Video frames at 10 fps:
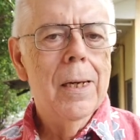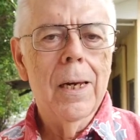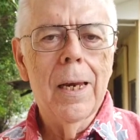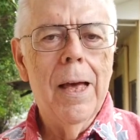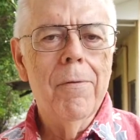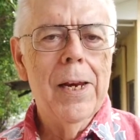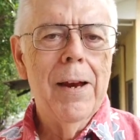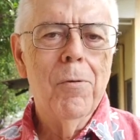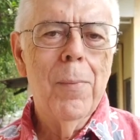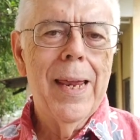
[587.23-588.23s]
loving
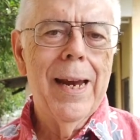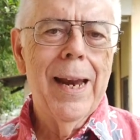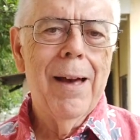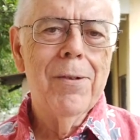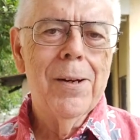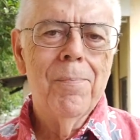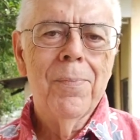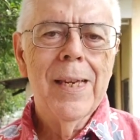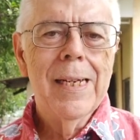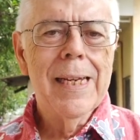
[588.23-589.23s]
every minute of it,
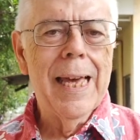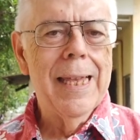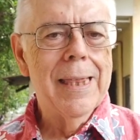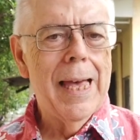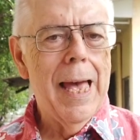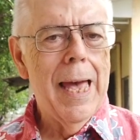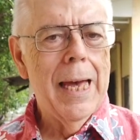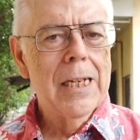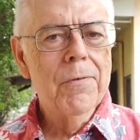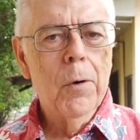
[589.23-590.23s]
saying
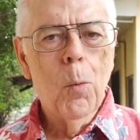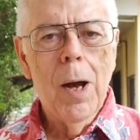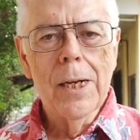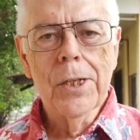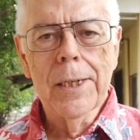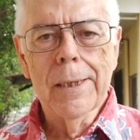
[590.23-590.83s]
thanks for watching.